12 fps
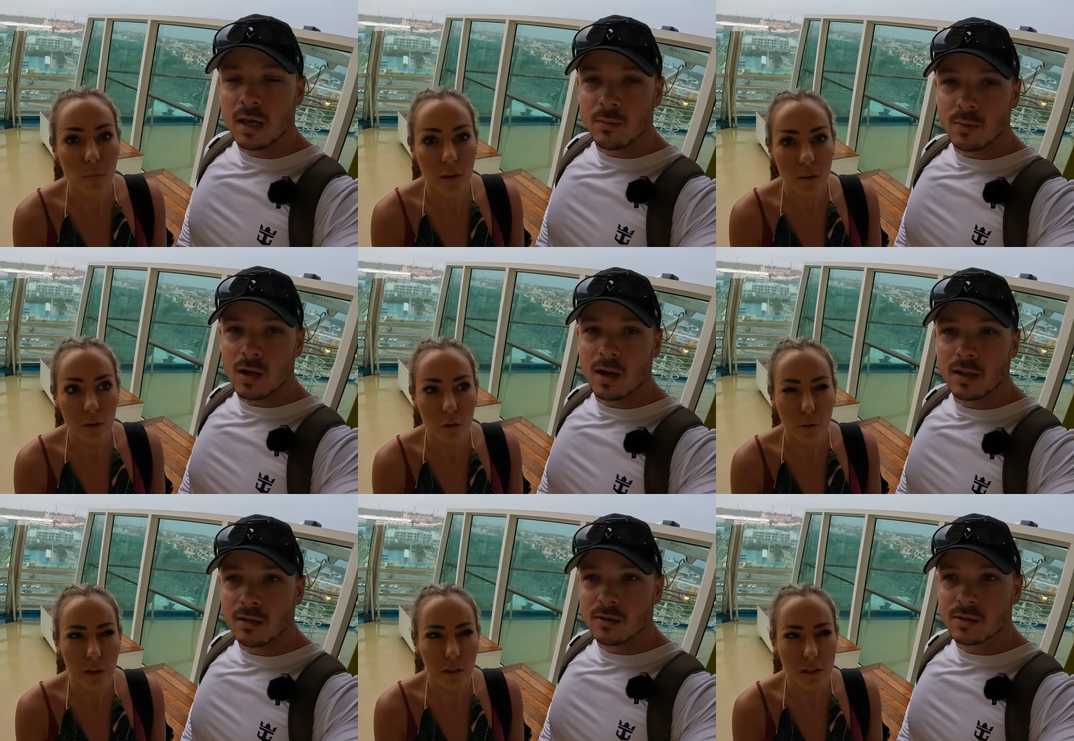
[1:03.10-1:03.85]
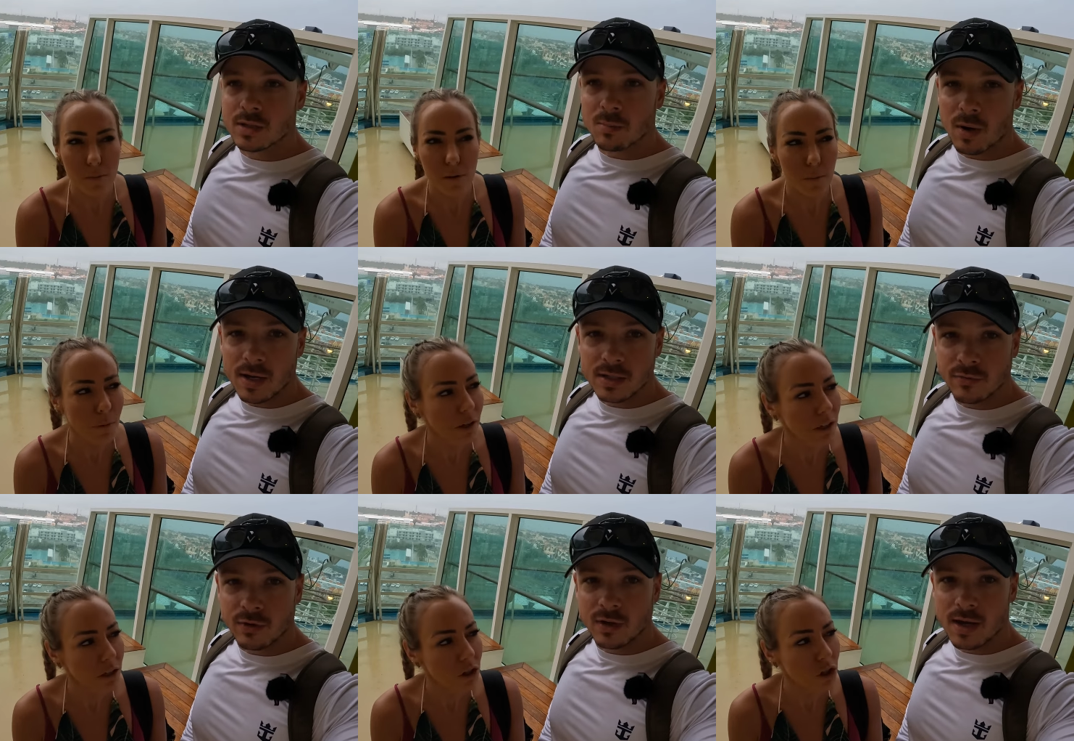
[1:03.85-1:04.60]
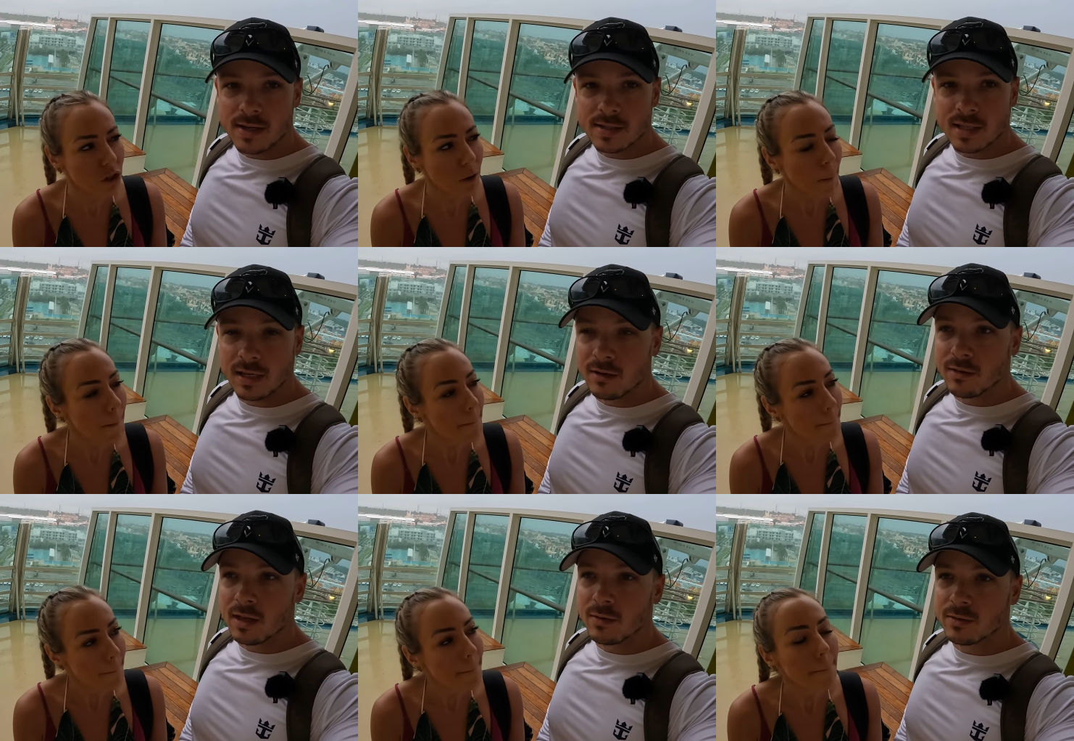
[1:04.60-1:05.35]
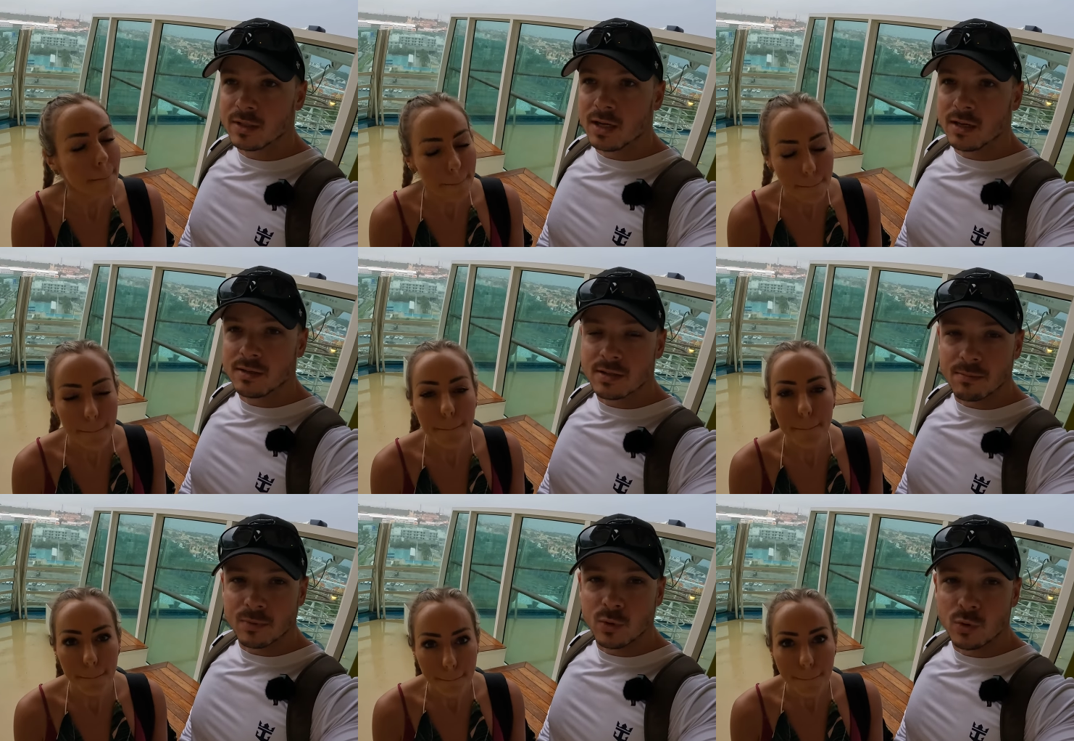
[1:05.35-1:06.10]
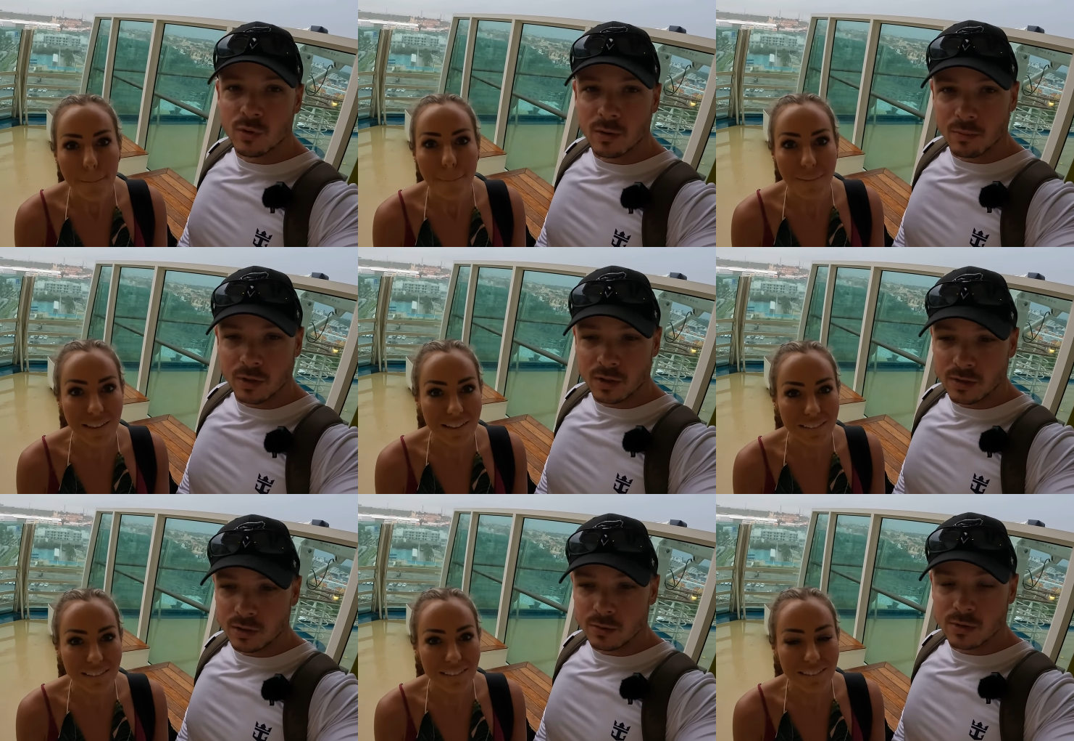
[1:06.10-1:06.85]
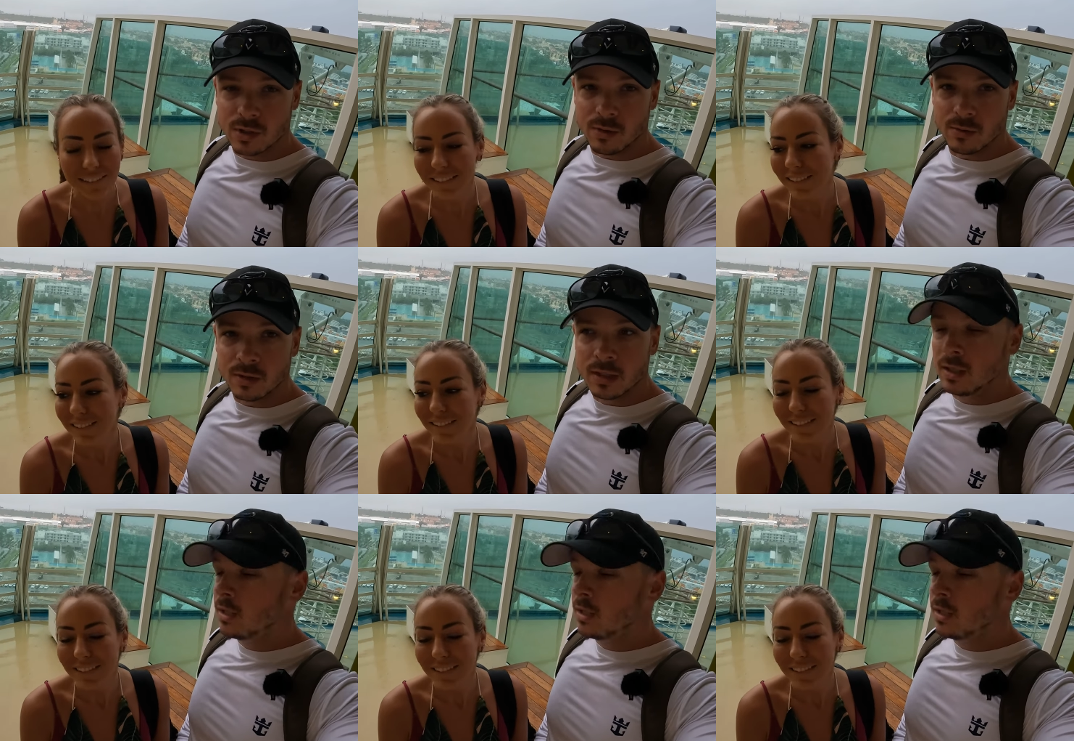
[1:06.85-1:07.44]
Speaker 1: and we got a little surprise for you guys later that uh, something cool that we're gonna do. So